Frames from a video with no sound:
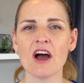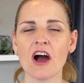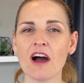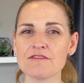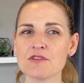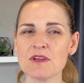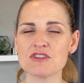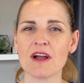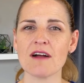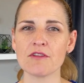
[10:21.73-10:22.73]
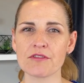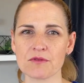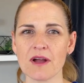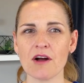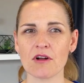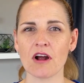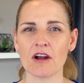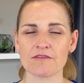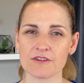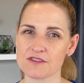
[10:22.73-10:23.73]
Often we travel throughout our
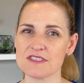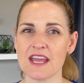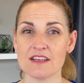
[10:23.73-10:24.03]
first day